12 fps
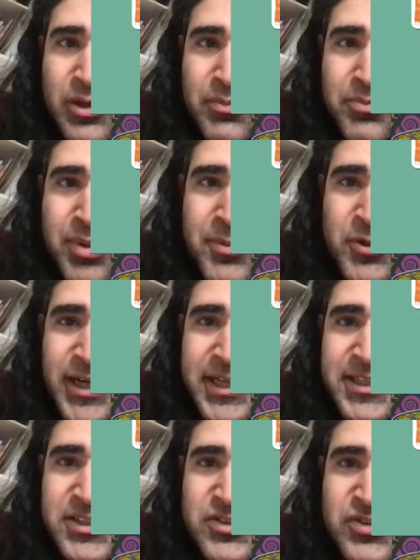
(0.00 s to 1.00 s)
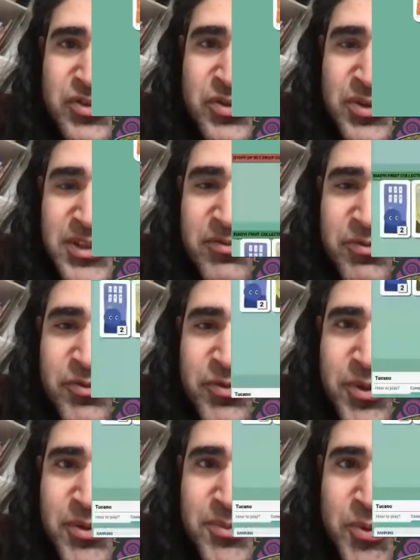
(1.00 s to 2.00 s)
Pomegranate's good if you've
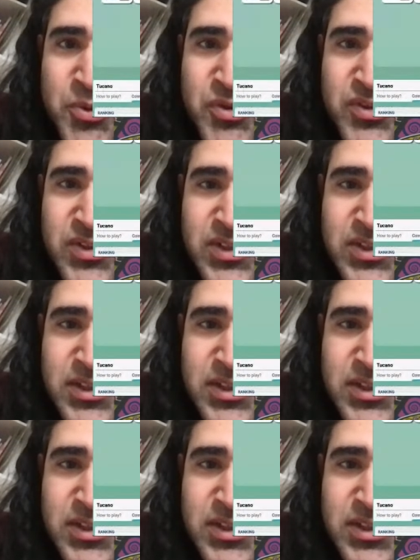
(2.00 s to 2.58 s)
got the most.